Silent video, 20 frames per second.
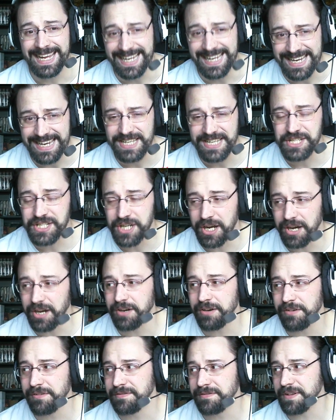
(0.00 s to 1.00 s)
Each
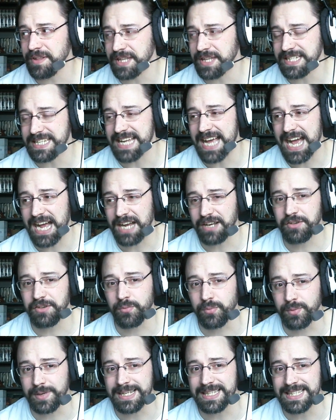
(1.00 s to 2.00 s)
of the dads
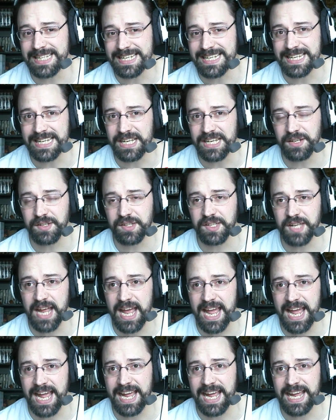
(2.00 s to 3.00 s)
really needs
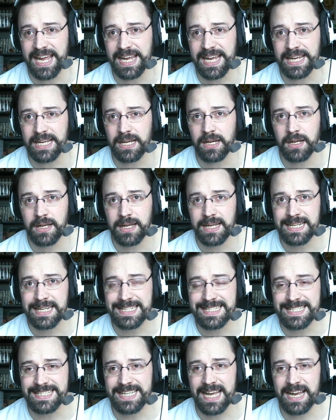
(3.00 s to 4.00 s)
a
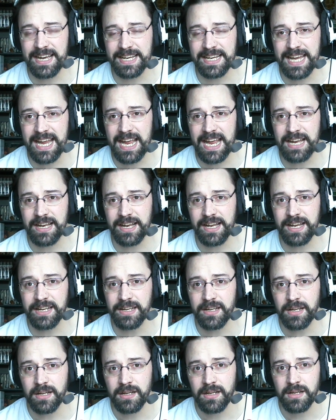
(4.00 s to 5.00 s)

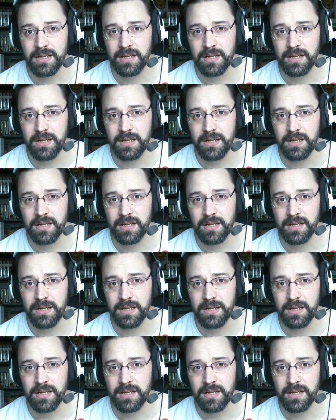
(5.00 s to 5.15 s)
dedicated